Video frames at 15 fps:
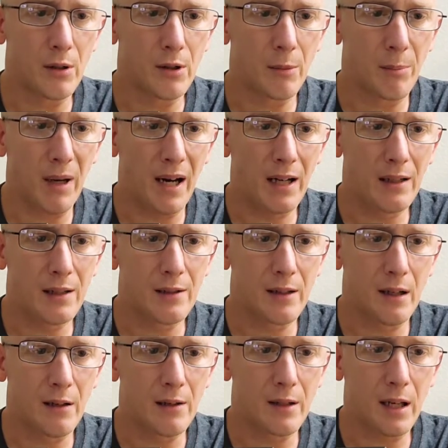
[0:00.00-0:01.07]
to pack this
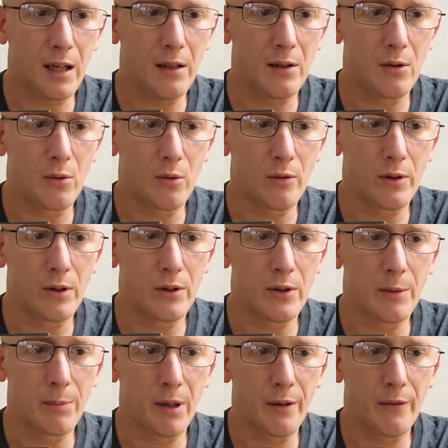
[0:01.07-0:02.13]
out, it's eight and a quarter
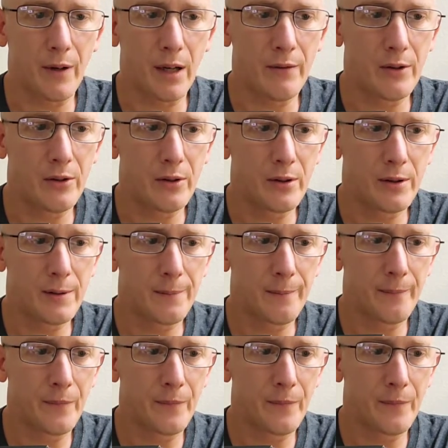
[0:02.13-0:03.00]
inches by five inches.